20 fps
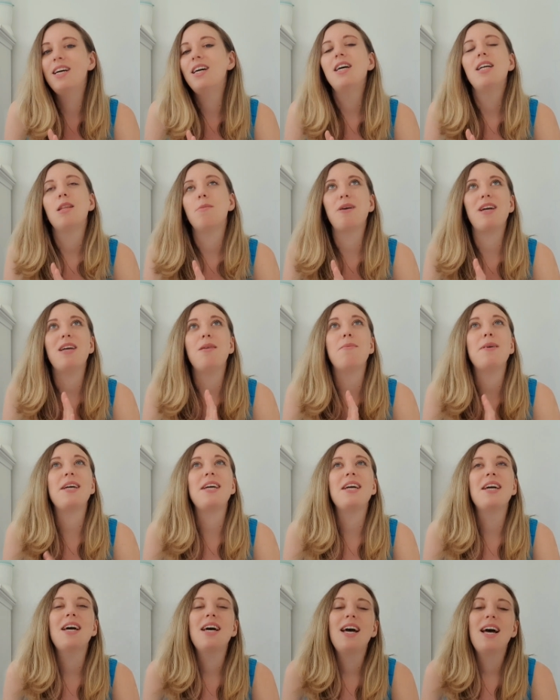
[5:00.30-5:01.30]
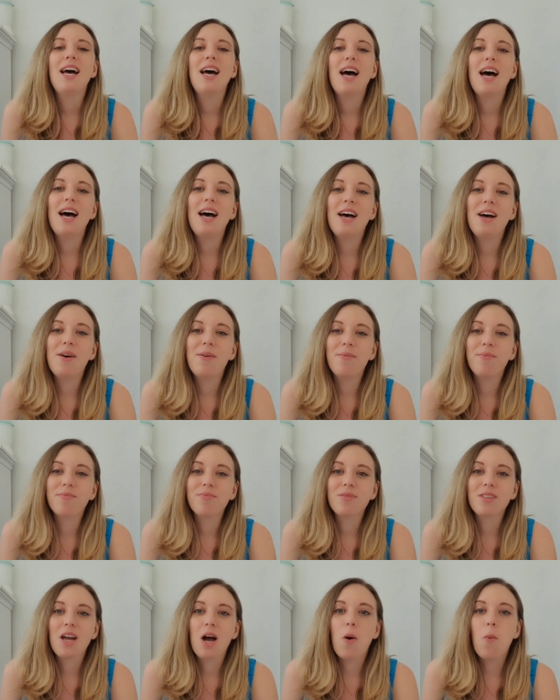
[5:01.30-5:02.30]
the baby, I
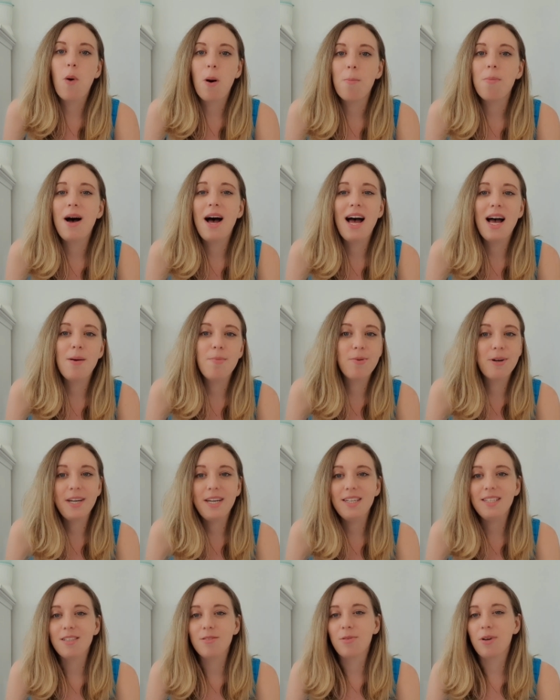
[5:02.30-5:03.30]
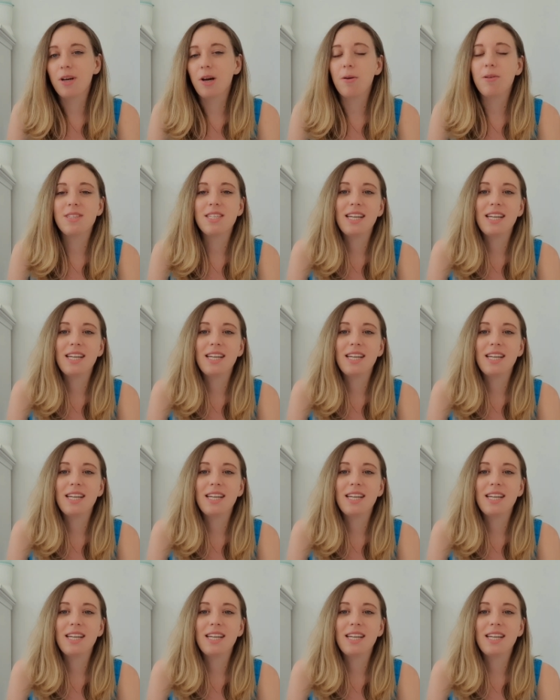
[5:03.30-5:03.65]
want my hair braided when I go into